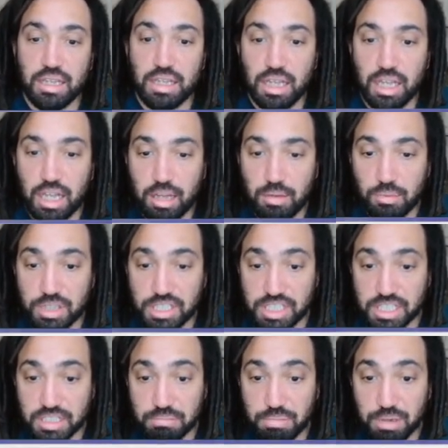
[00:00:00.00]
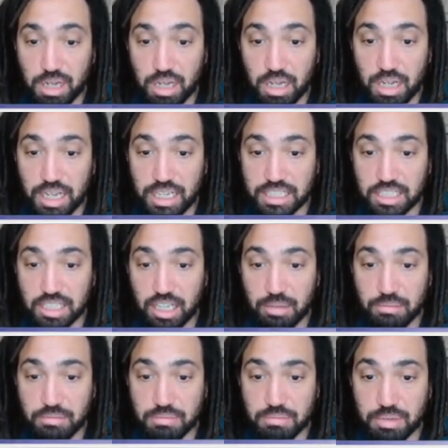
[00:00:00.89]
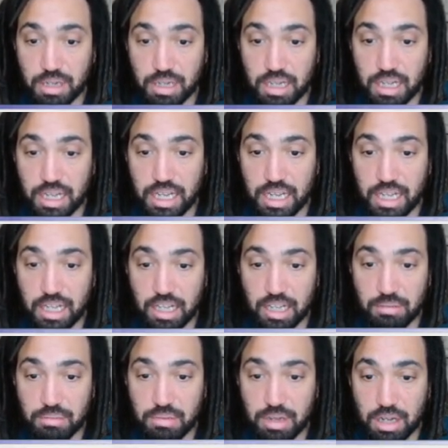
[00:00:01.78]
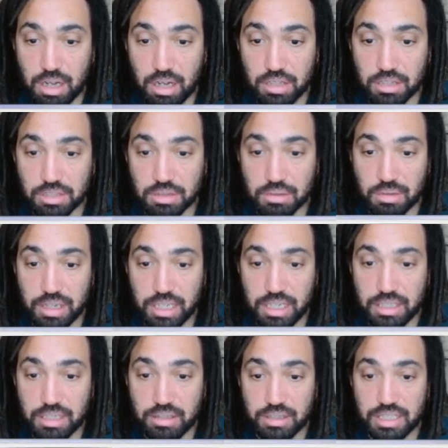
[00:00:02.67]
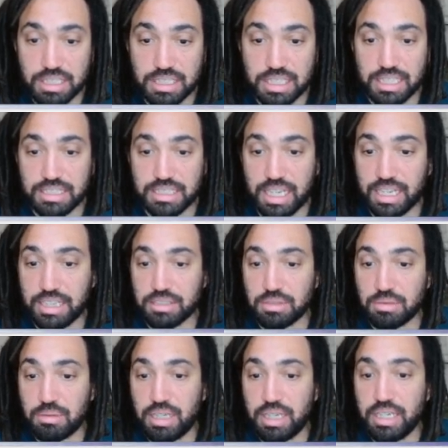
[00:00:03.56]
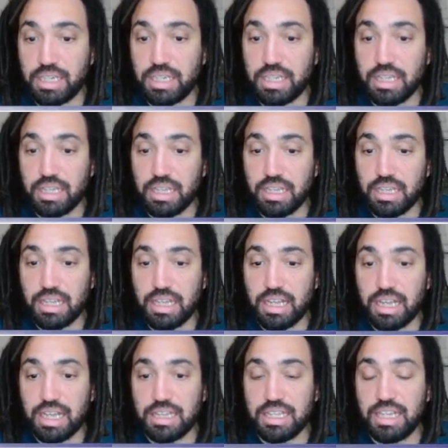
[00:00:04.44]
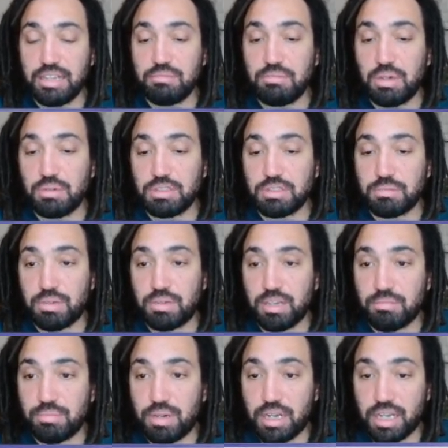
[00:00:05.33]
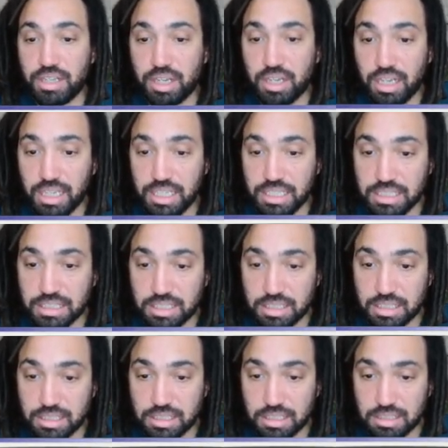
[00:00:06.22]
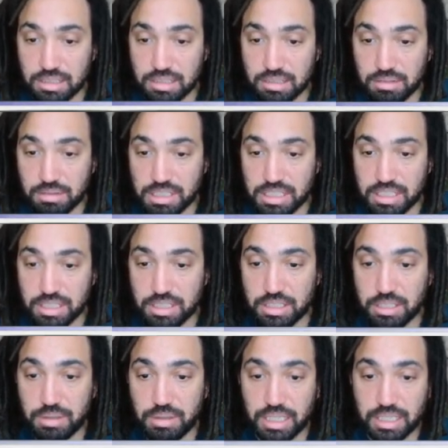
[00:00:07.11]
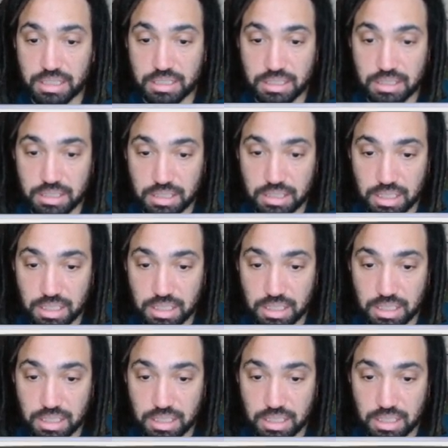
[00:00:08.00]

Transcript: uh, which is pi times by um, r squared, or in this case x squared, and then multiplied by the height, which is 2x.